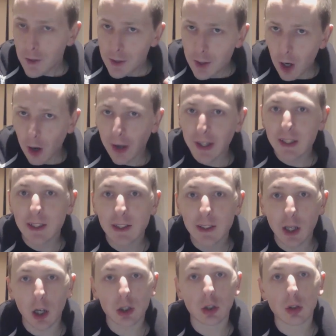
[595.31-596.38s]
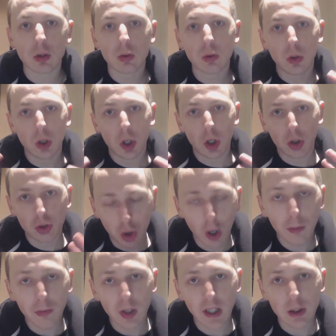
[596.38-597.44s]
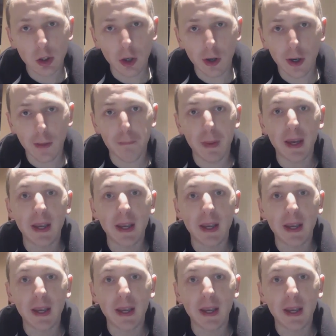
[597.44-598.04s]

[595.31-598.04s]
Nice, subtle. Roman Reigns looked like a